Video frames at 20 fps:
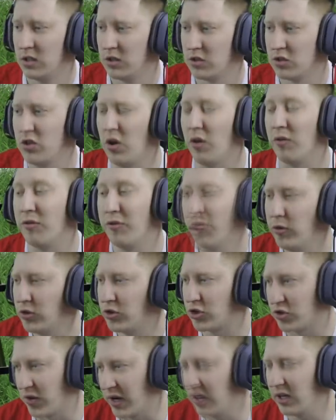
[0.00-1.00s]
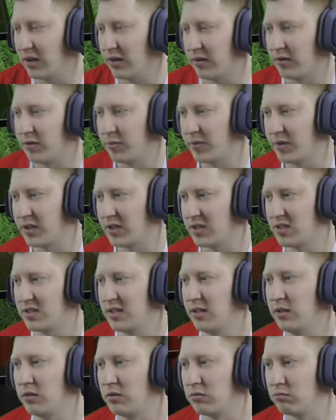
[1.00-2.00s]
It's not full strength, but it's
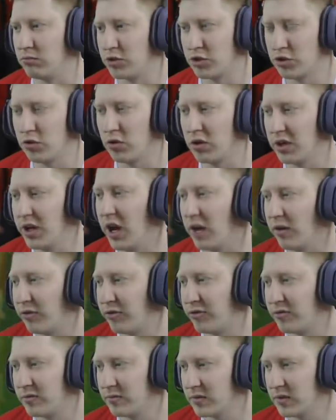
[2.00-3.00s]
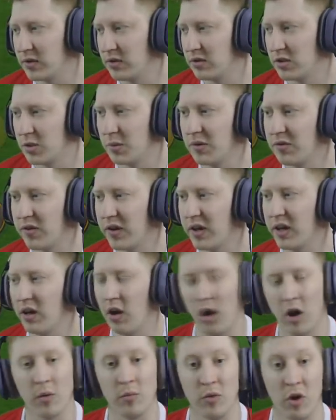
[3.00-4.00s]
still strong enough. And to be fair,
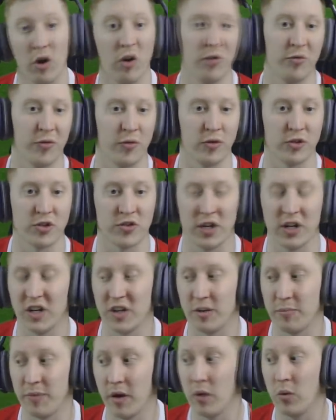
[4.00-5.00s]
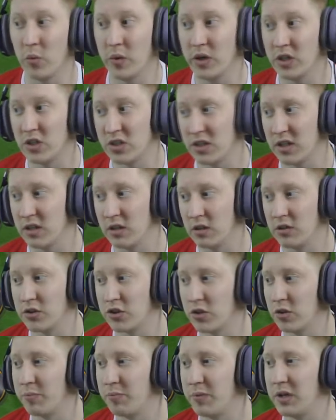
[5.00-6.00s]
I'm not at full strength, but we still
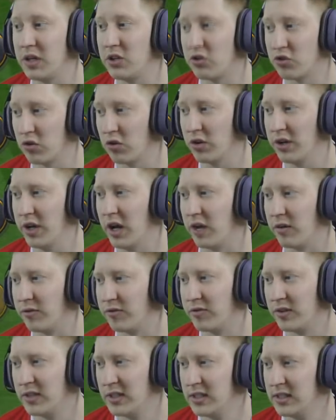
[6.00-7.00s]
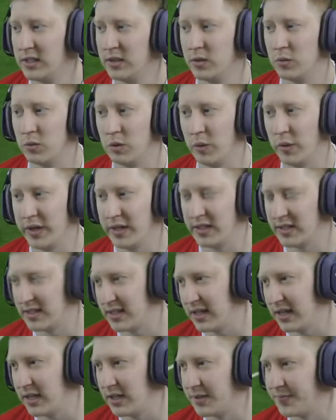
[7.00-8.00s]
should be strong enough. We'll wait and
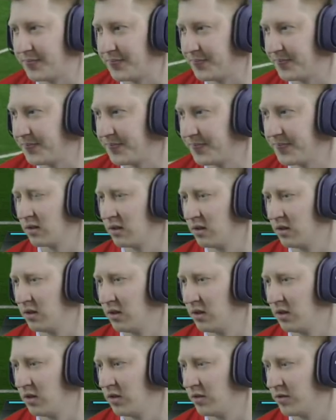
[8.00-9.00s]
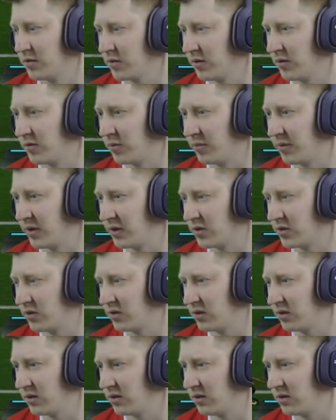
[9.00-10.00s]
see. Throw from
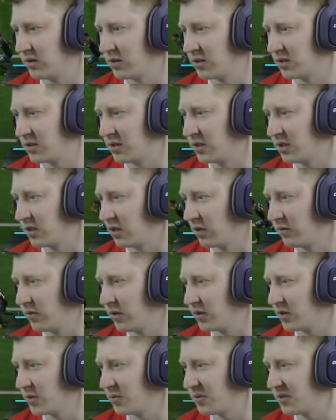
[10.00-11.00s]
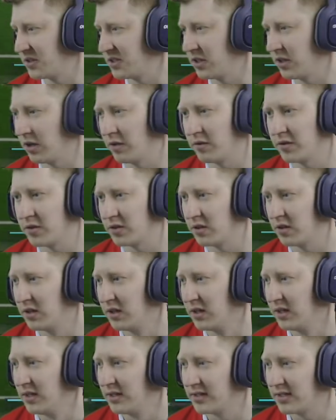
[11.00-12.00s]
Bertrand. Justin Kluivert sprinting over to
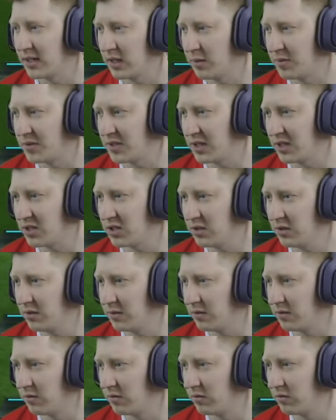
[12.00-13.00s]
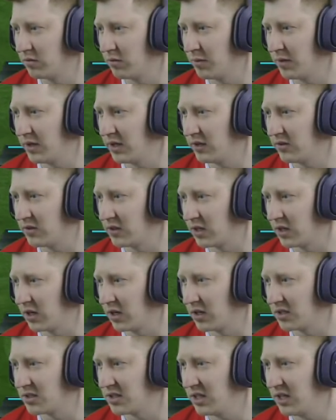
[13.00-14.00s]
take possession. Romeu to
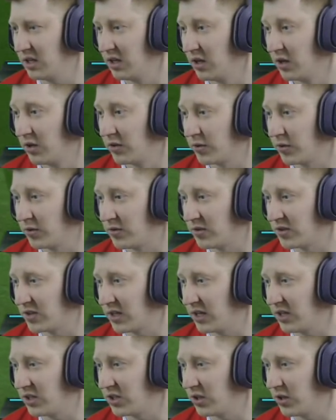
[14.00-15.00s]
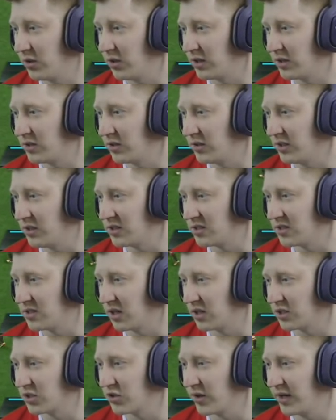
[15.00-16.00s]
Clasie. Through to Jeju. I do need to
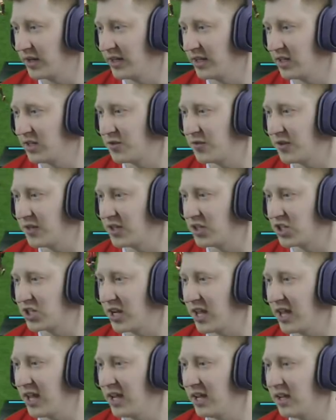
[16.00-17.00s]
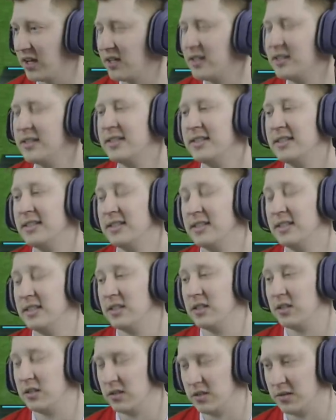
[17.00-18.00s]
start training his finishing.
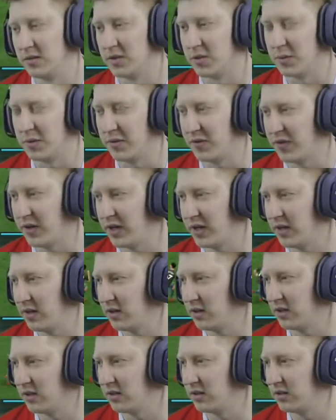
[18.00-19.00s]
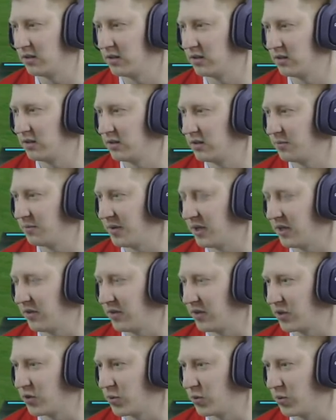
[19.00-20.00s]
And to be fair,
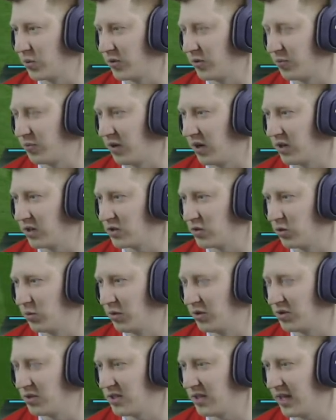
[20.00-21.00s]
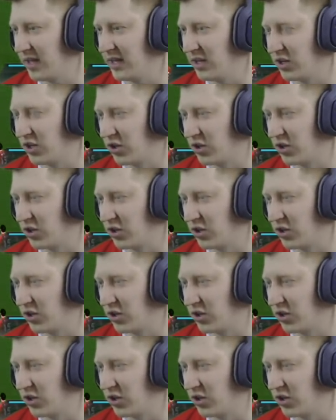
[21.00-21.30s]
Begovic would have plucked almost any